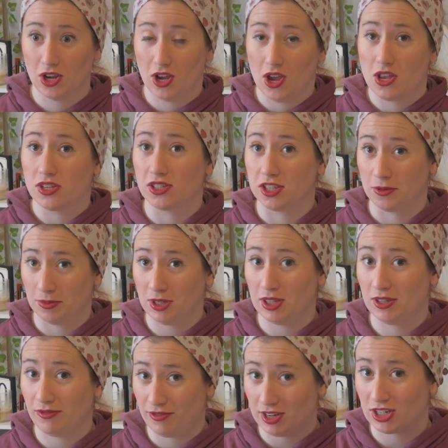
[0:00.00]
some of the
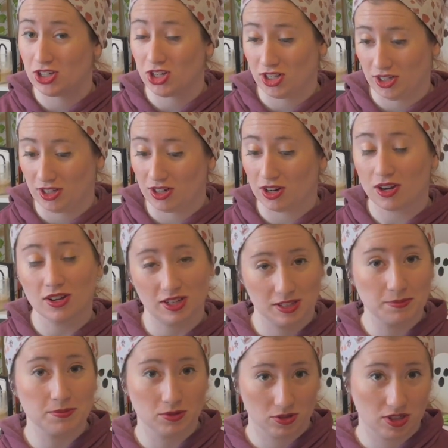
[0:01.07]
fiction is
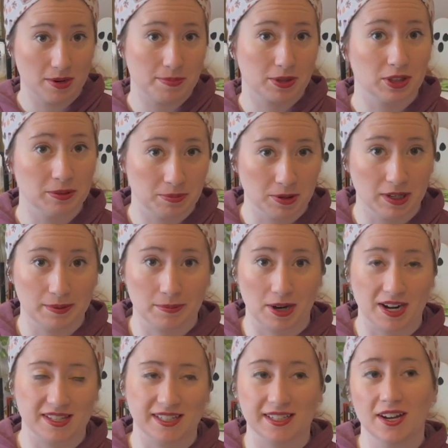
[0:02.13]
typically pretty
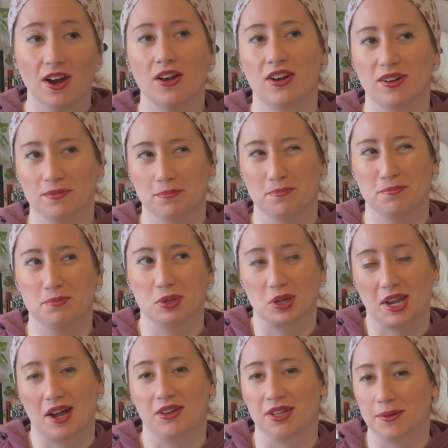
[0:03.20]
pricey. Not on Book
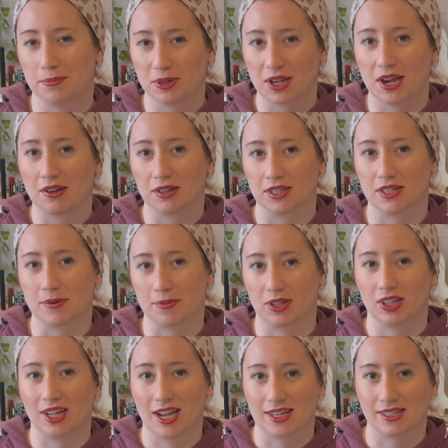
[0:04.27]
Outlet. Book Outlet typically
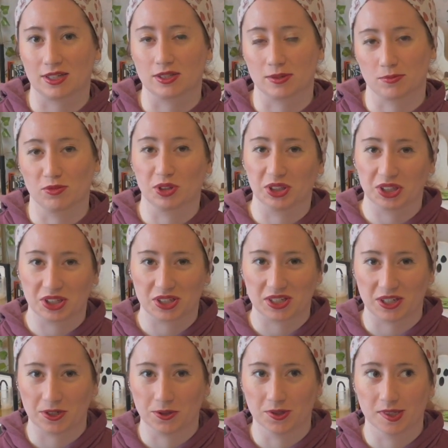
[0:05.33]
has like some really good
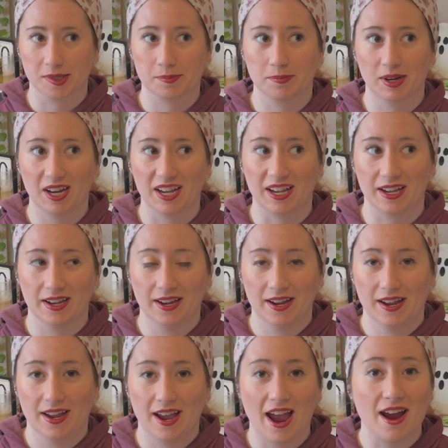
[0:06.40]
deals, but
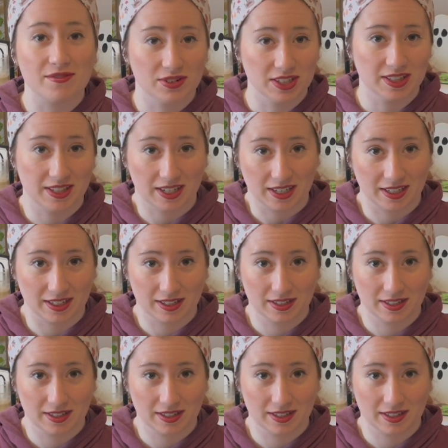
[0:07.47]
everything